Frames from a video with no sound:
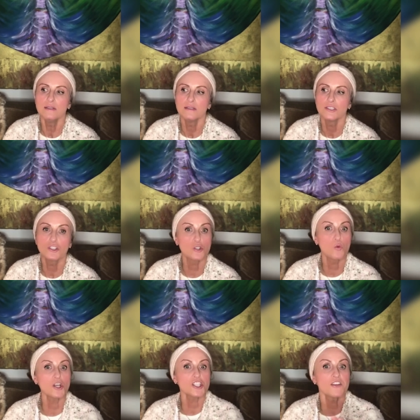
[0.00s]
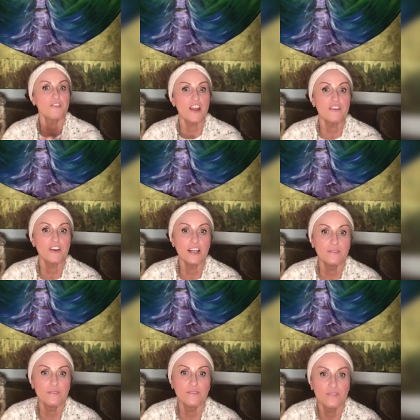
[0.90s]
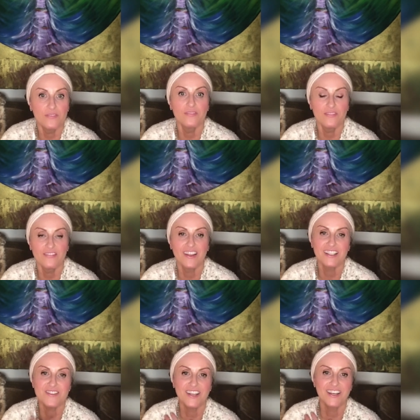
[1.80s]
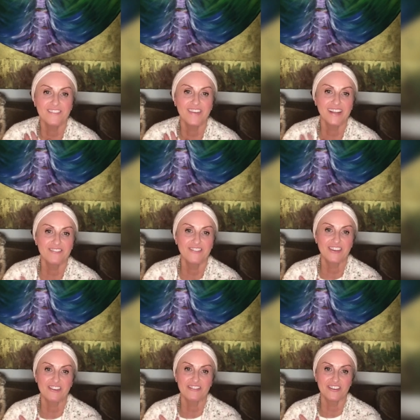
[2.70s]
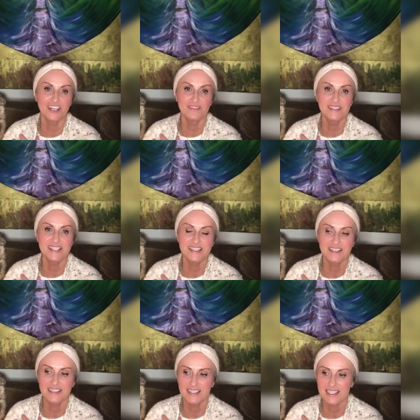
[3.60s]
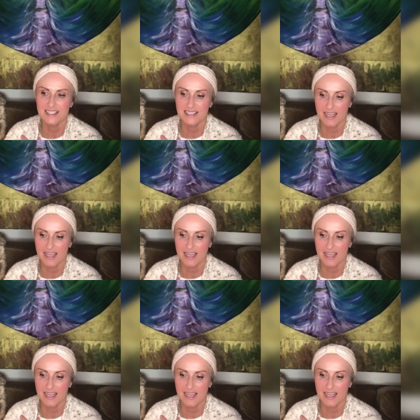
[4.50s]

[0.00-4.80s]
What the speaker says: You should watch The Favourite. It's one of my favourite films. It's